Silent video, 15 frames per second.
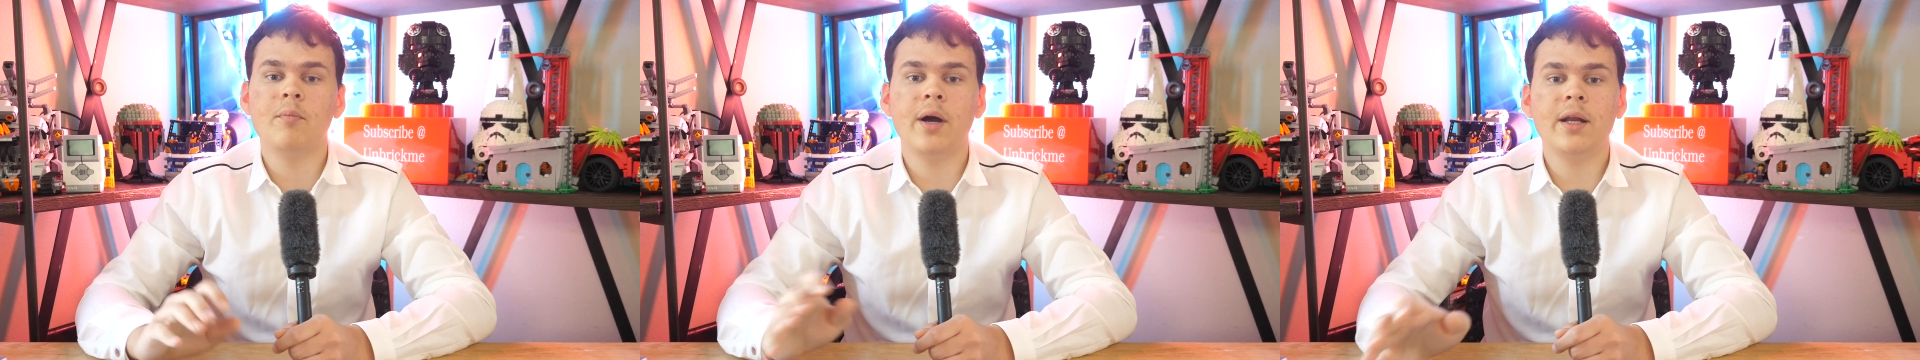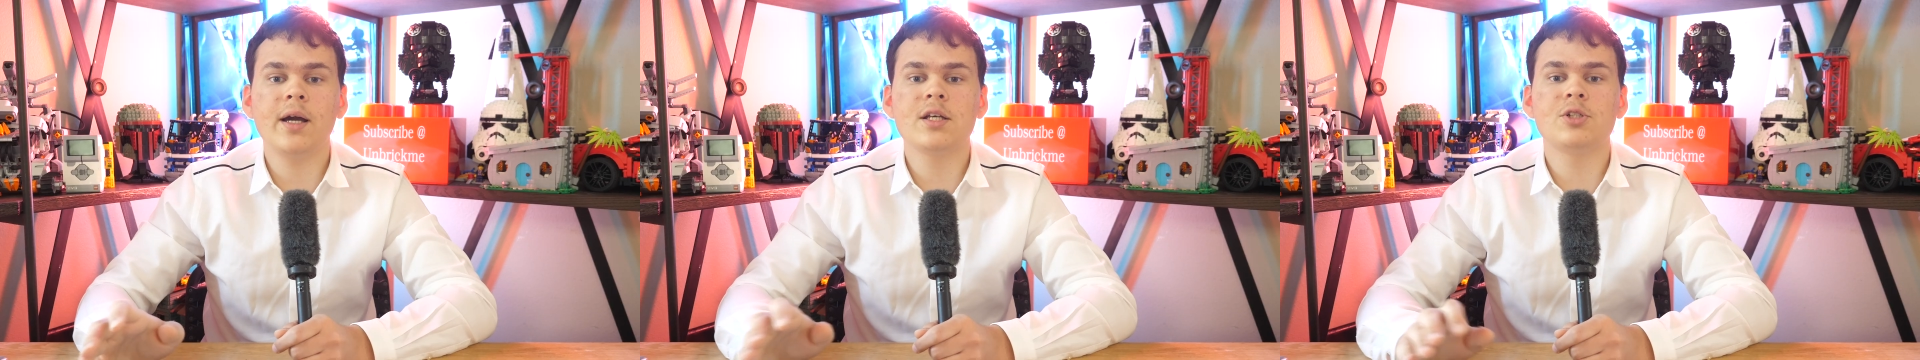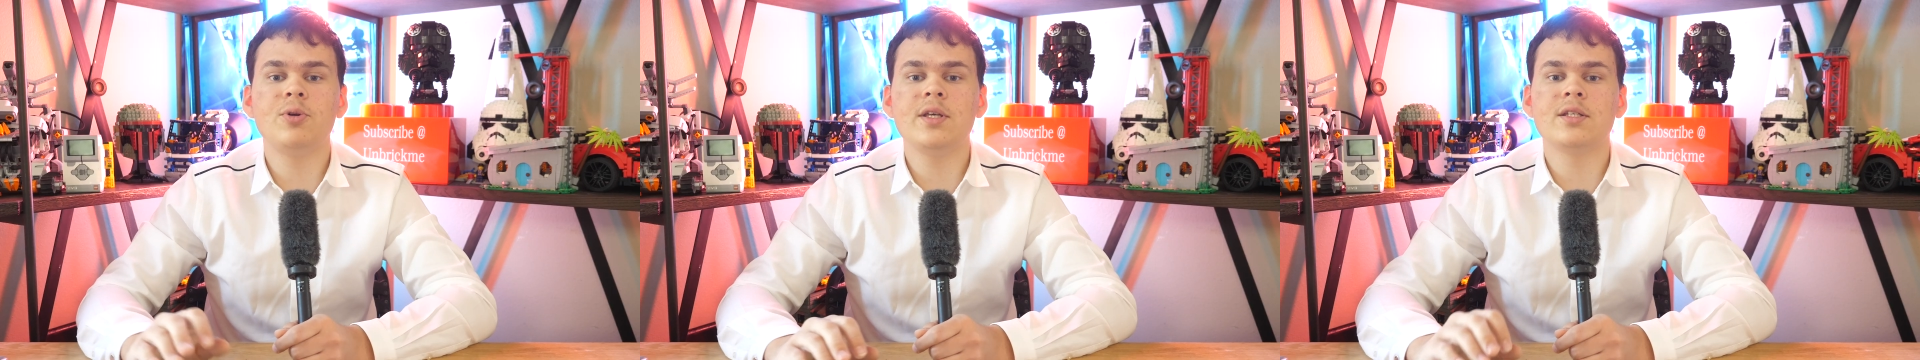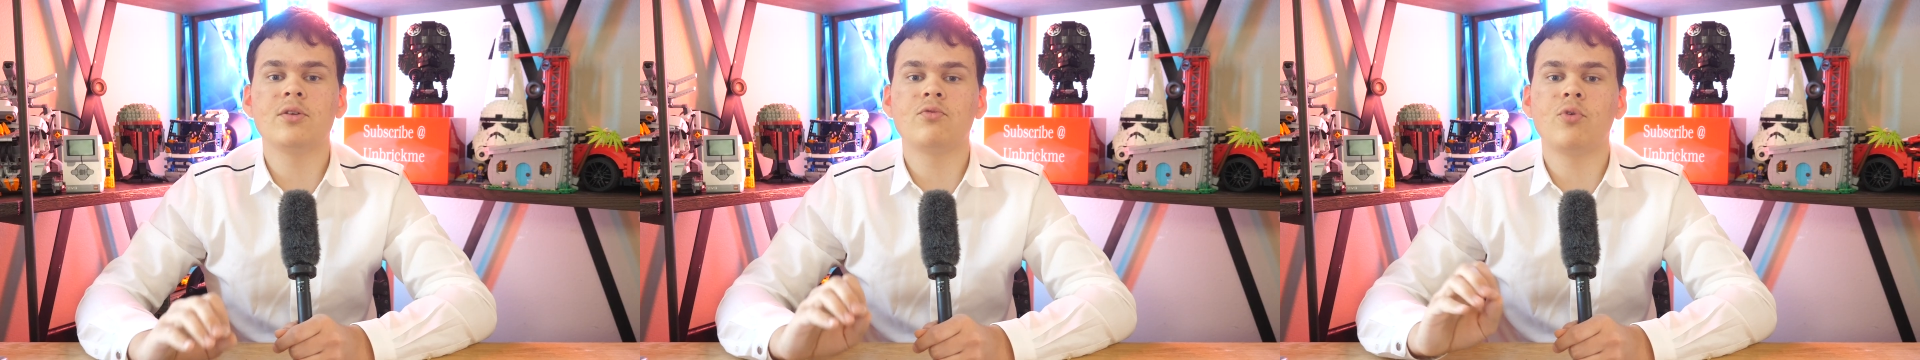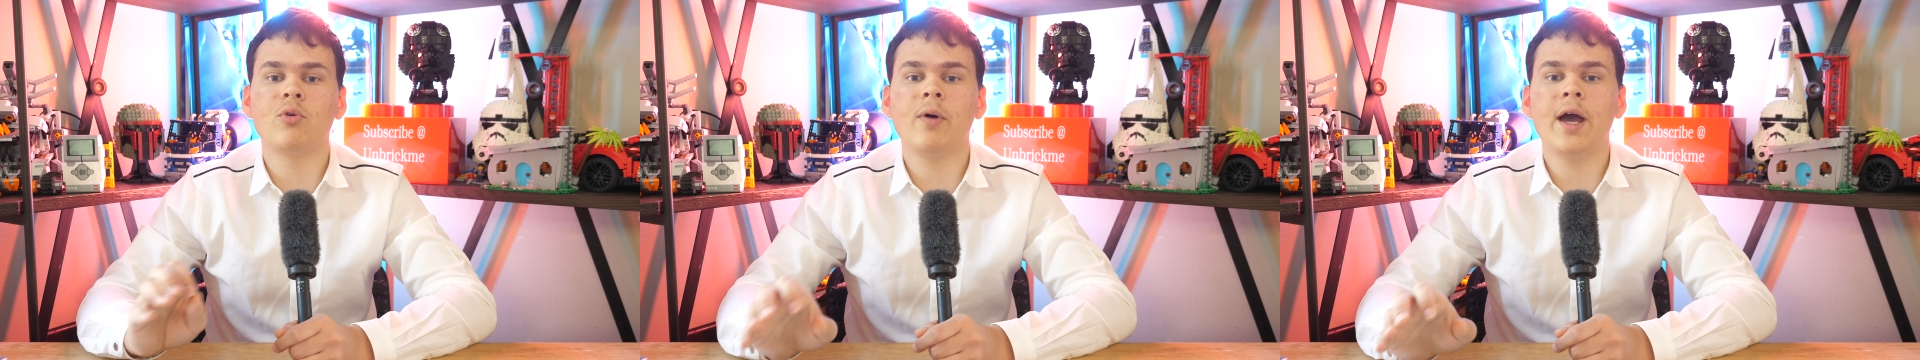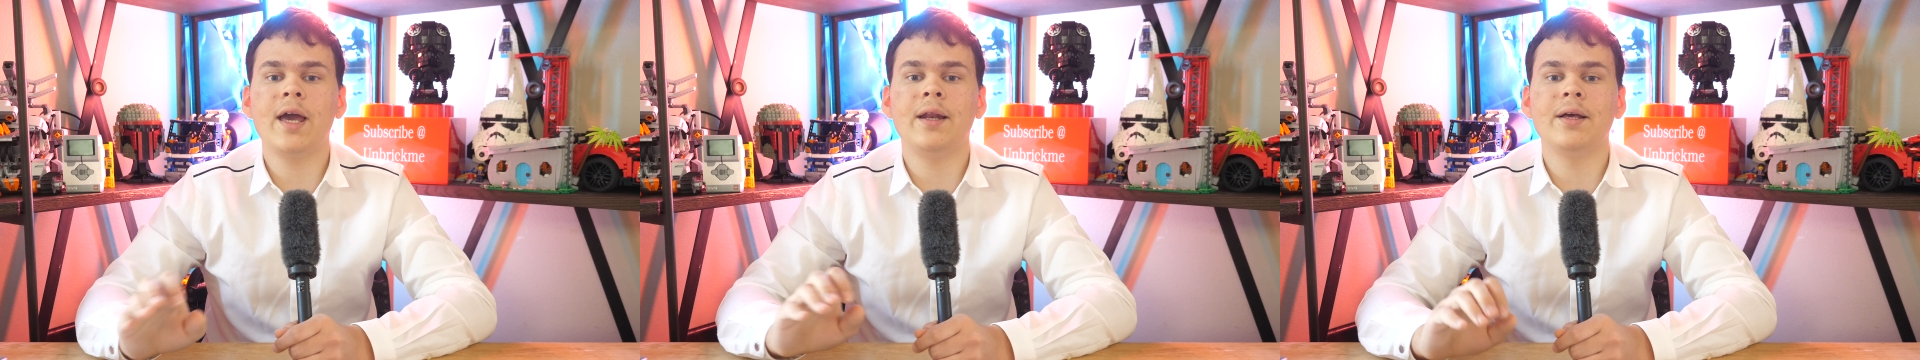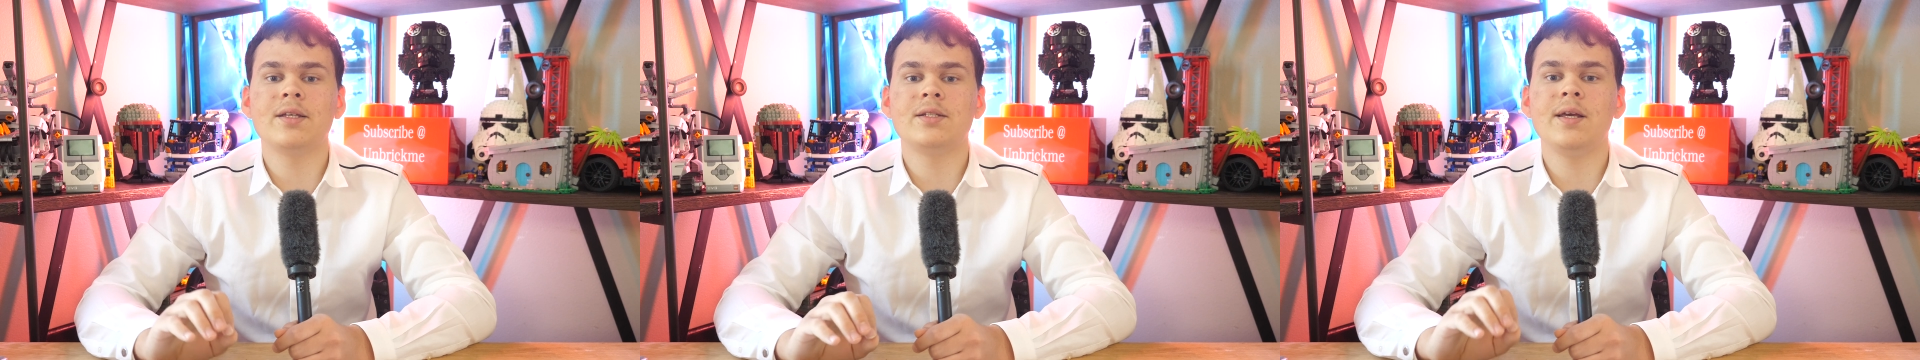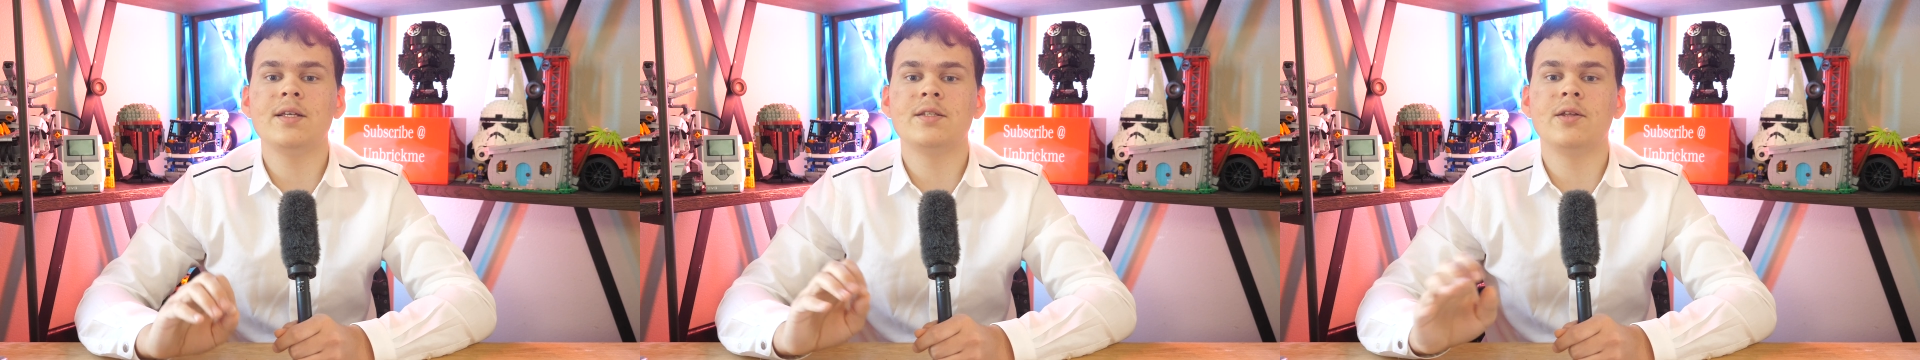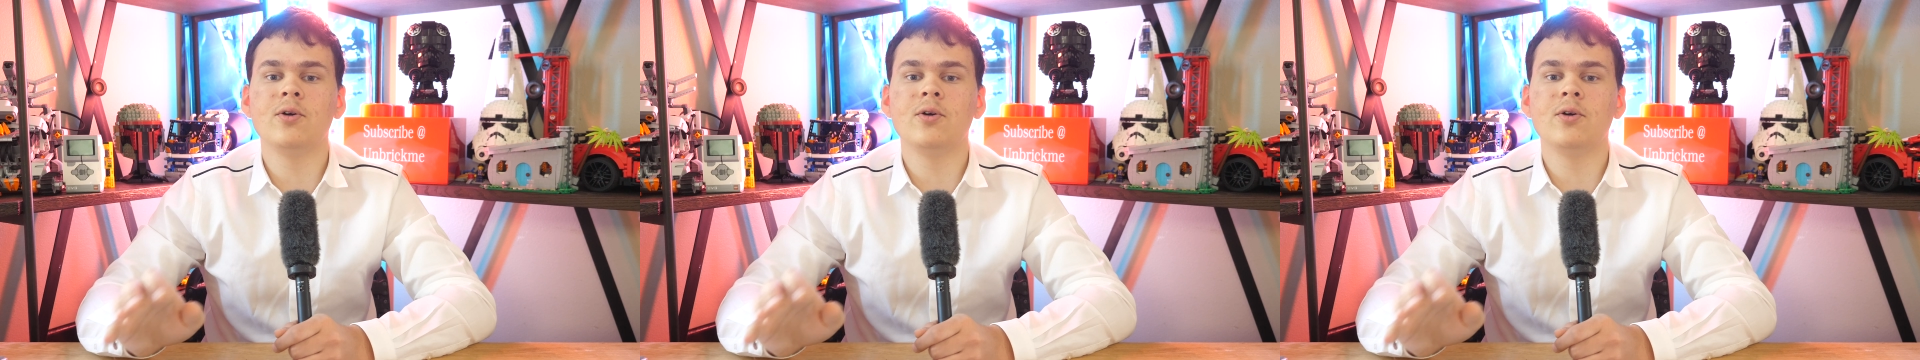My next reason for why NXT is